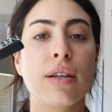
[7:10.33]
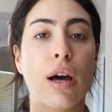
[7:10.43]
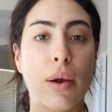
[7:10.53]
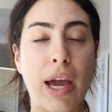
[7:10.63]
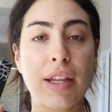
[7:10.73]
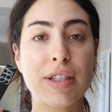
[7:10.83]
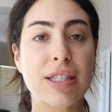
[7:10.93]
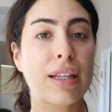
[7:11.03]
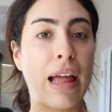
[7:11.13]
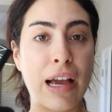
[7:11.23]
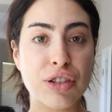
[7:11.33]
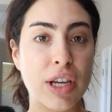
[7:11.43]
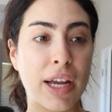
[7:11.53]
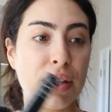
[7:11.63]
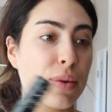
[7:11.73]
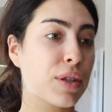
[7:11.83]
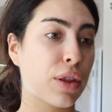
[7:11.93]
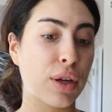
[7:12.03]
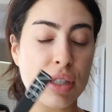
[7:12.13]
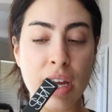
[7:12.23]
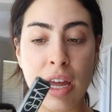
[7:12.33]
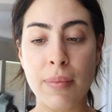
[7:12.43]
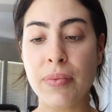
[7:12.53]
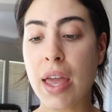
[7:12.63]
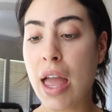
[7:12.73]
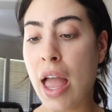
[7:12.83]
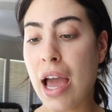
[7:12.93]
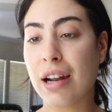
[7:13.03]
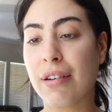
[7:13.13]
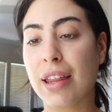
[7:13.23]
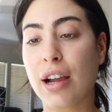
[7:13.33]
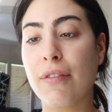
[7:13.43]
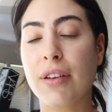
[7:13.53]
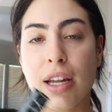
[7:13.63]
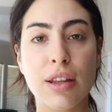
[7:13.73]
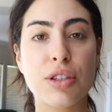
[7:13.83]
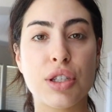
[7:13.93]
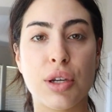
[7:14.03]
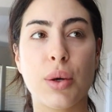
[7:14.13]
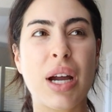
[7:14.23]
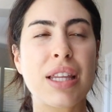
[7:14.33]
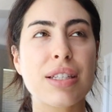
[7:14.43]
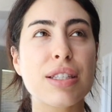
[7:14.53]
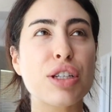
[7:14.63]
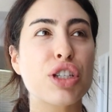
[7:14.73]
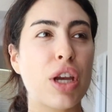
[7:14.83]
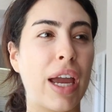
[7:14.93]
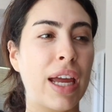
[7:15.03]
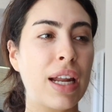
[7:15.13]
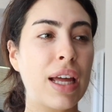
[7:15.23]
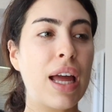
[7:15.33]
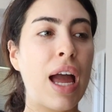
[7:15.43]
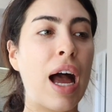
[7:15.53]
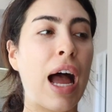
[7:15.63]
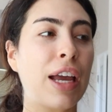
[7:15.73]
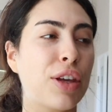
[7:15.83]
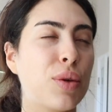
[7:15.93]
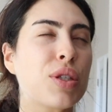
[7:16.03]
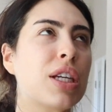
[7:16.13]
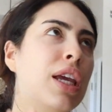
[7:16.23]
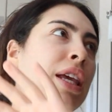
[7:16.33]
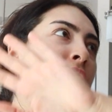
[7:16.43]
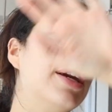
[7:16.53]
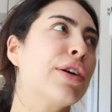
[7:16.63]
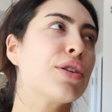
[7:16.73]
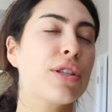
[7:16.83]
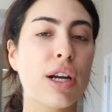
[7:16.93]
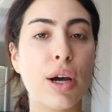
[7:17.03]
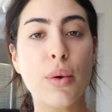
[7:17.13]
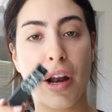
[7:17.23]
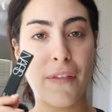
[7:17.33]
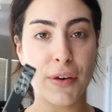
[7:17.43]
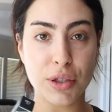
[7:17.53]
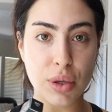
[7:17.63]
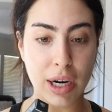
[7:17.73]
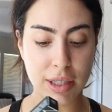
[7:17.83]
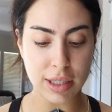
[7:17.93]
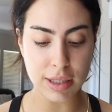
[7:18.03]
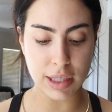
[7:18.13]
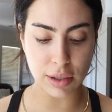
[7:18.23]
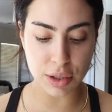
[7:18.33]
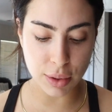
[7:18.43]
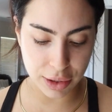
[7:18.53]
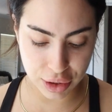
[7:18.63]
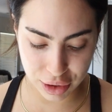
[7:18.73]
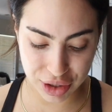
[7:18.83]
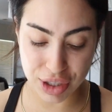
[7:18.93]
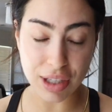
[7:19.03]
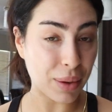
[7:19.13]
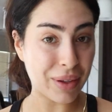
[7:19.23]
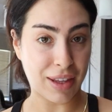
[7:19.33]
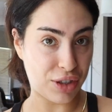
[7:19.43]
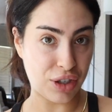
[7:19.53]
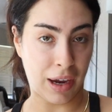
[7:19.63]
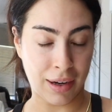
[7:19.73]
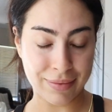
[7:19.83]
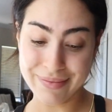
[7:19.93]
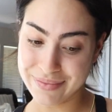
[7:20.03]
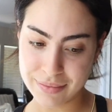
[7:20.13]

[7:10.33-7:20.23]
Okay, this is the last shade. This was the third time, and I finally got Vanilla 2, and this is a shade I used years ago when I first tried this concealer, so I should have just stuck with this shade.